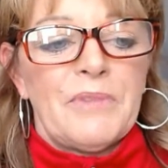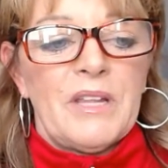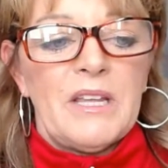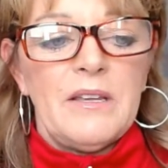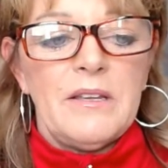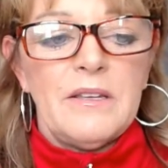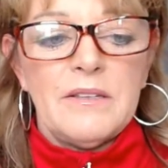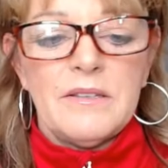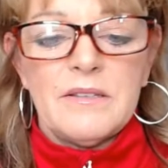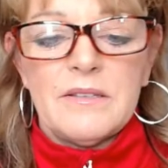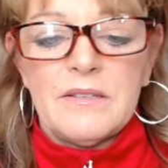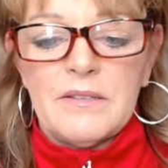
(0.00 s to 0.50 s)

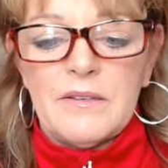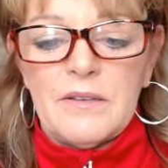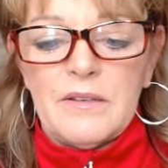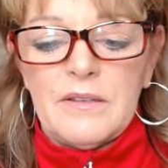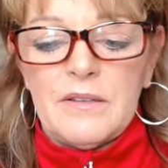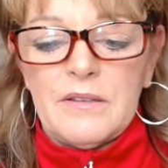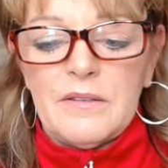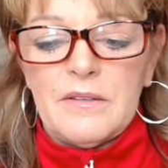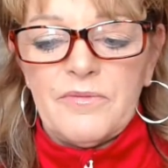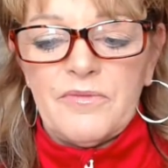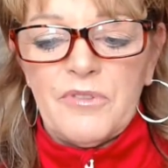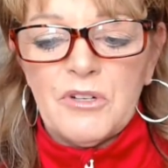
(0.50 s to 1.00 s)
is,
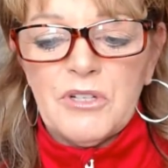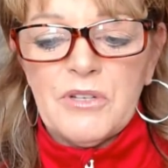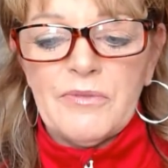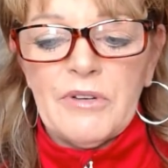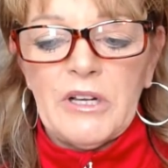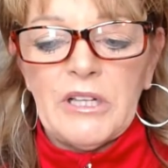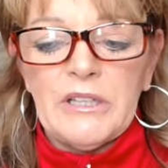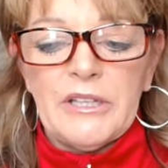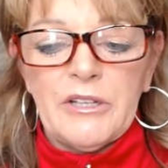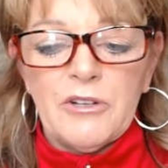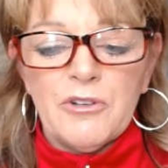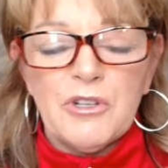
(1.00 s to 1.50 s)
first of
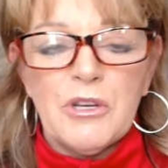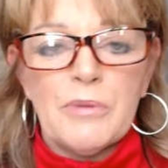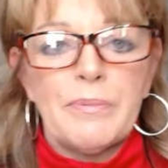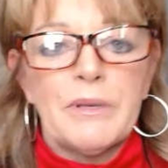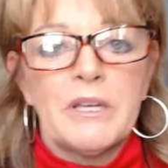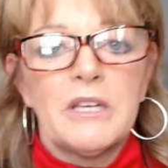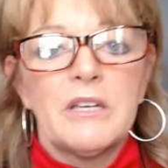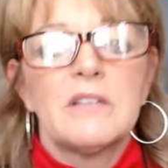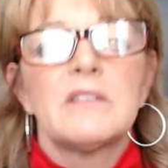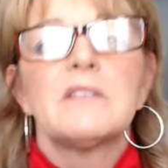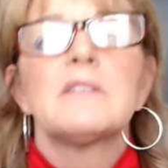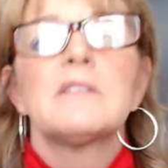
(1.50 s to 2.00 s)
all, leadership
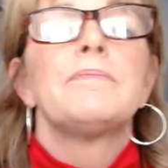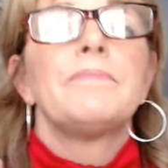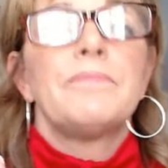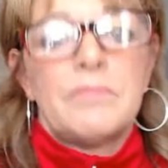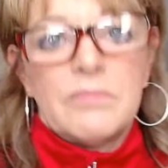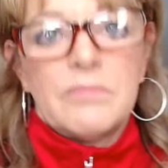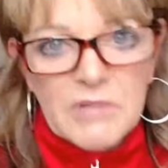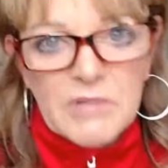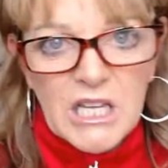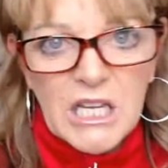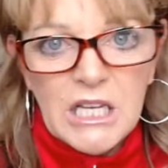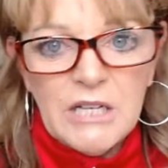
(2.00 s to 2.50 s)
is
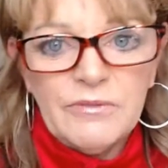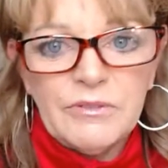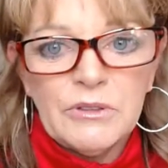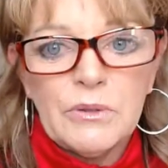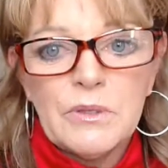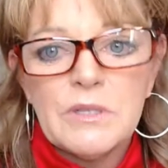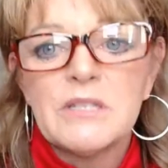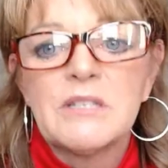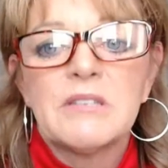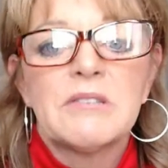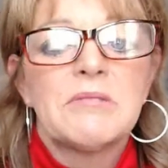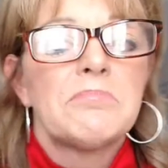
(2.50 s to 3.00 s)

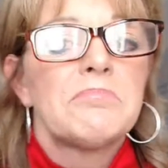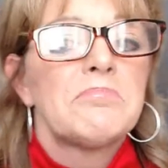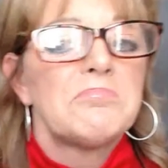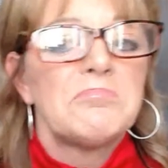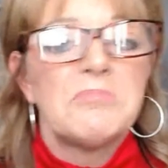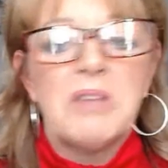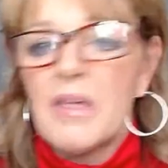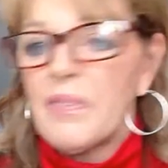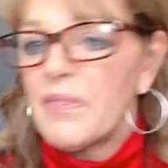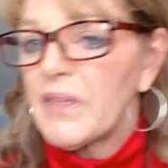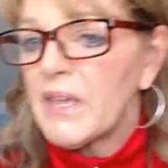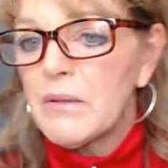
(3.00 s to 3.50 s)
influence,
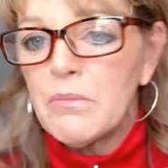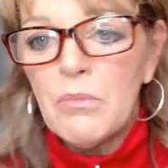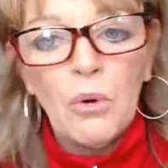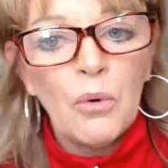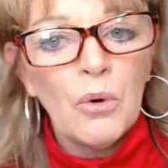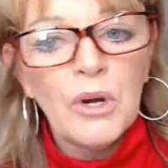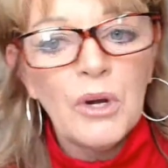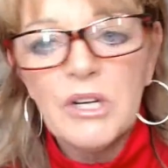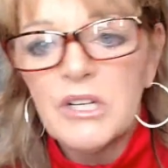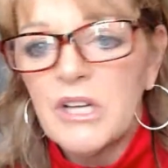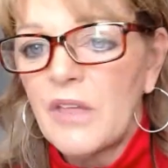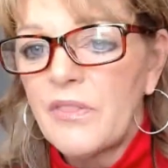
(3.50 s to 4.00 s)
nothing
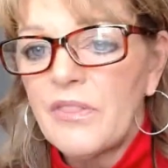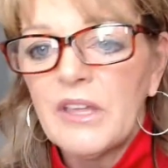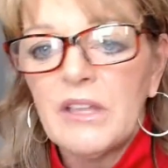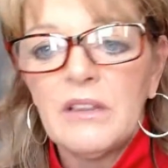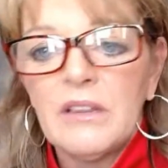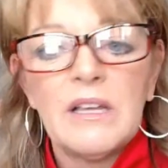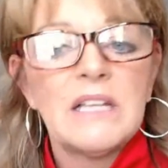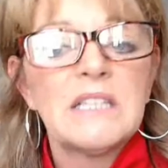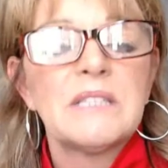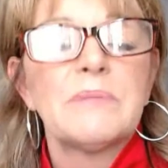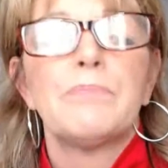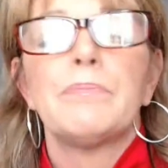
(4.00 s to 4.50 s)
more, nothing
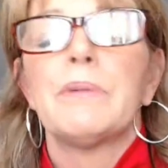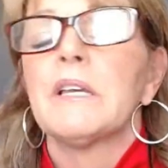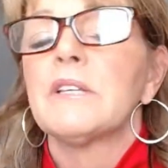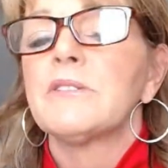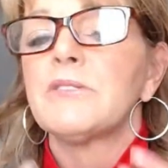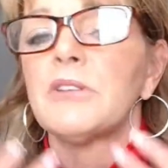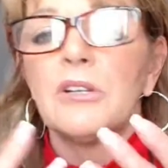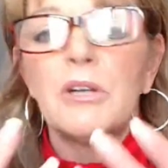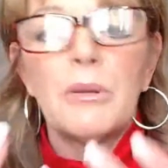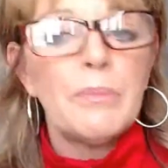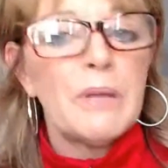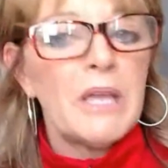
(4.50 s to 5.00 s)
less.
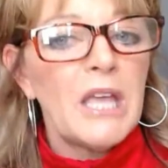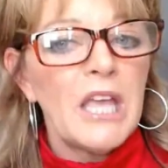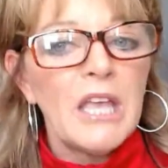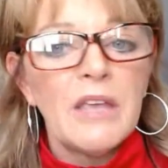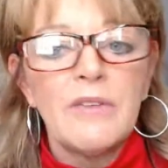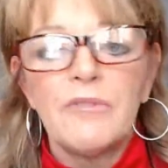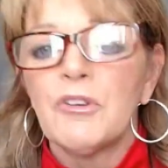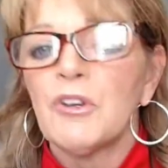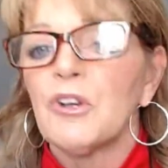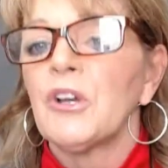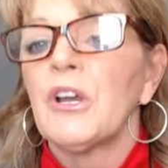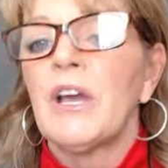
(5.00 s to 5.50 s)
Based on a
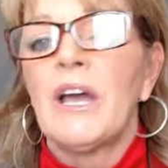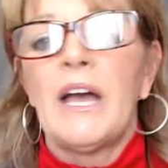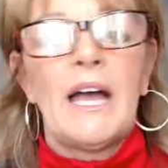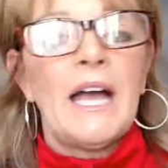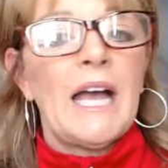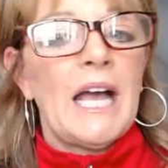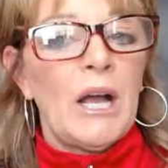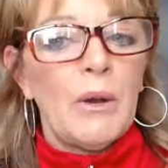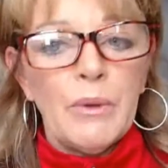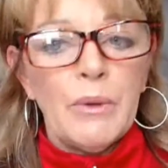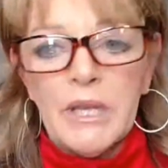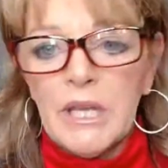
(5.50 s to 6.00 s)
behavior,
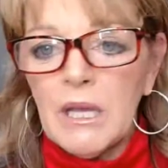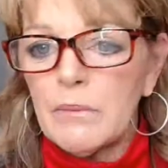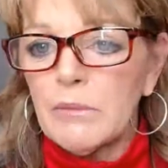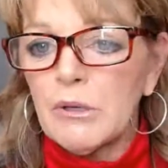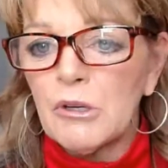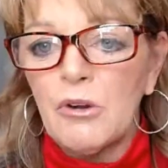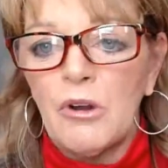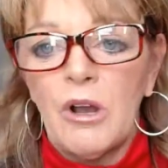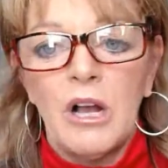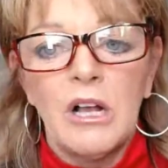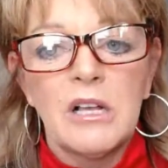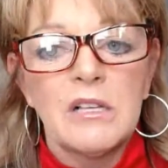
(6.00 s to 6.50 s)
how we come
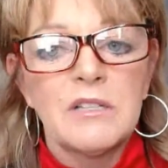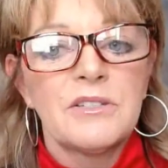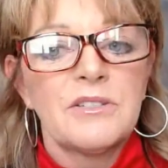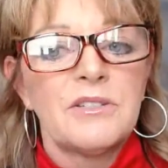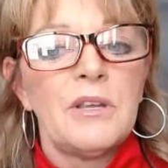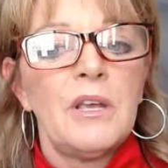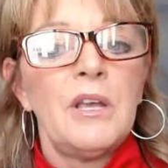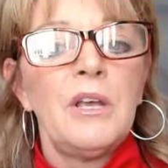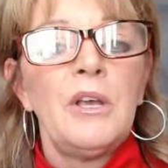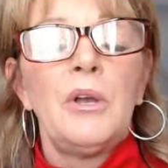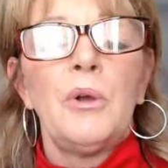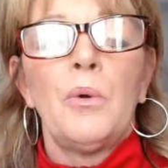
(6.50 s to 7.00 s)

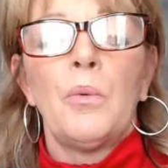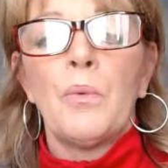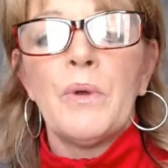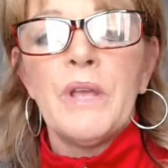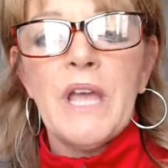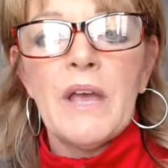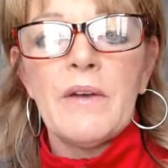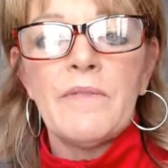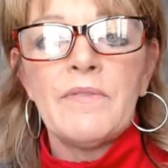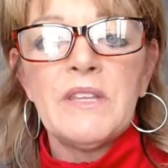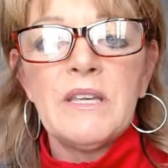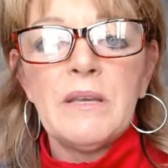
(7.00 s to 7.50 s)
across,
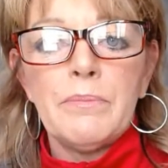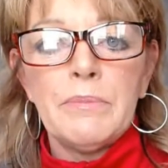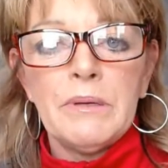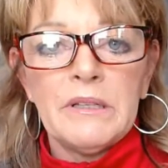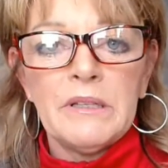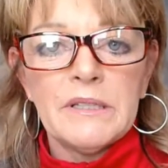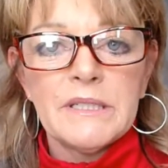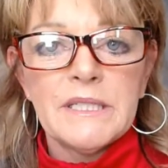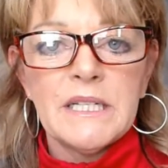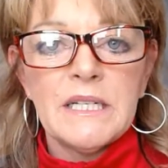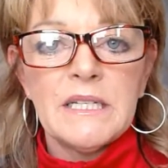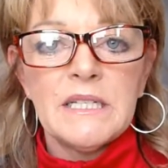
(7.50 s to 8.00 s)
we have the
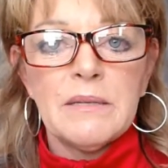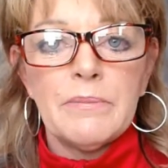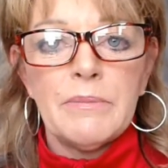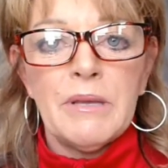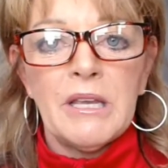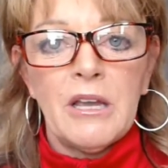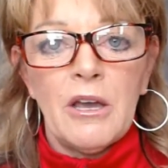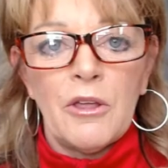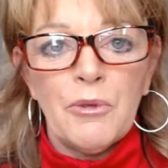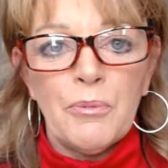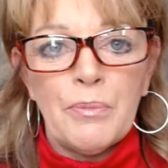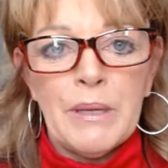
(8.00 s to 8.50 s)
ability to
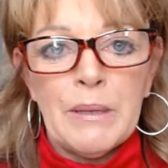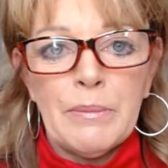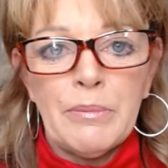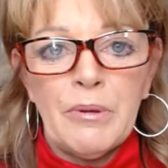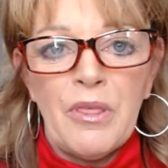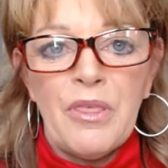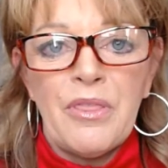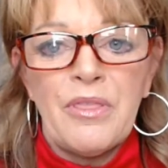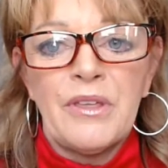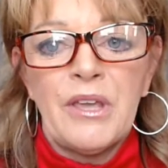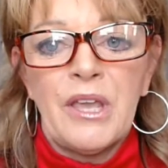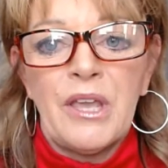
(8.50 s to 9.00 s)
make other
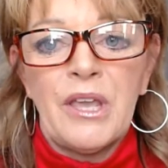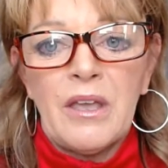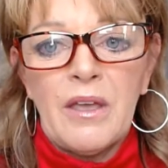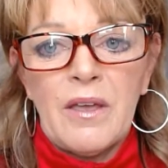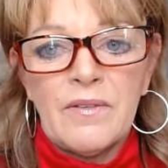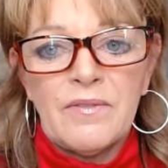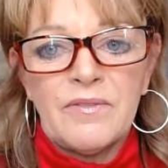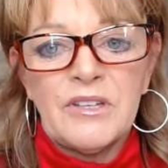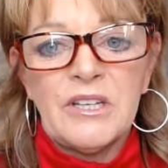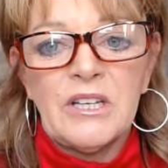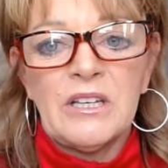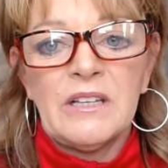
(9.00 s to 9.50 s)
people think,
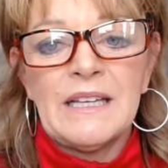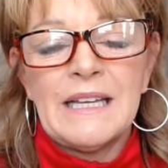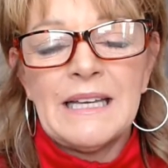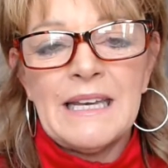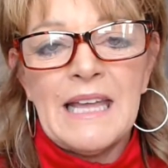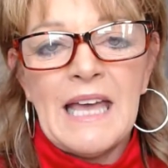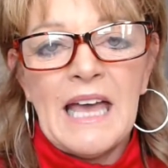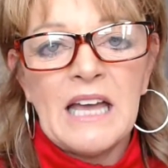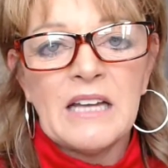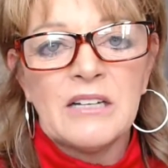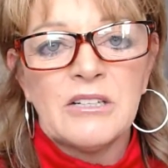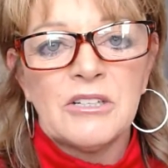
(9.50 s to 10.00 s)
feel,
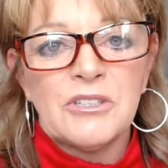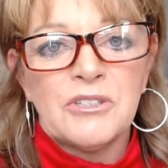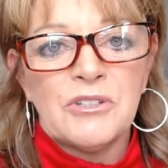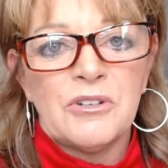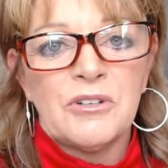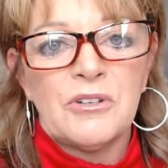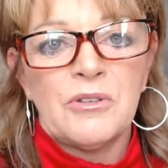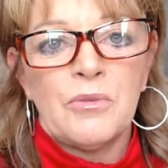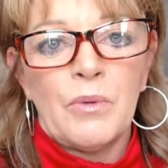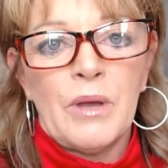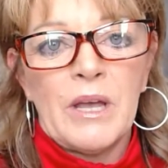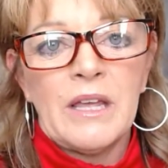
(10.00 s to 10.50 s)
and act a
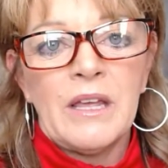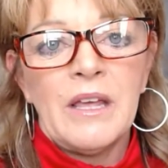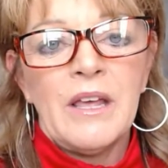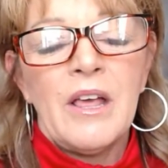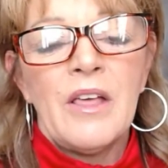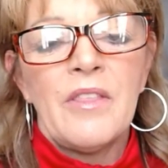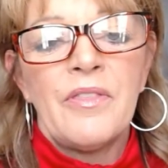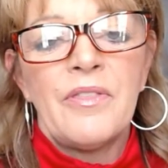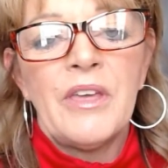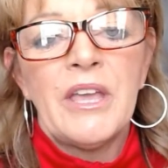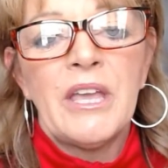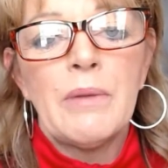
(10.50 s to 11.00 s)
certain way.
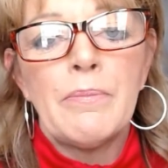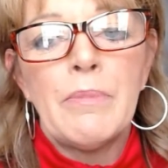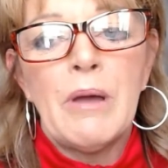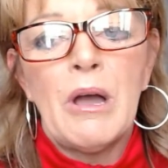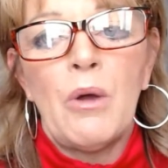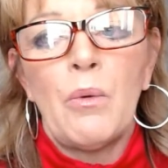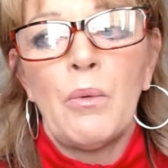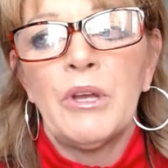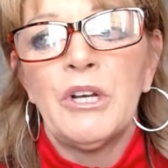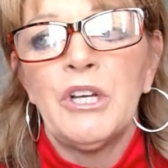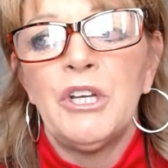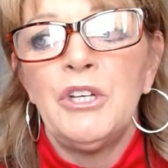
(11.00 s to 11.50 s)
Think
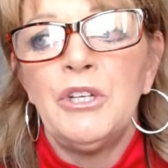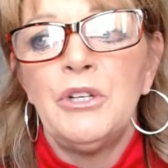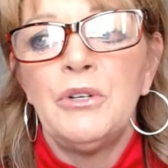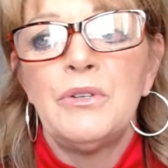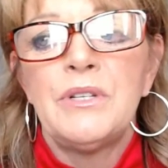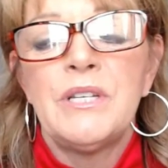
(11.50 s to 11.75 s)
about when a new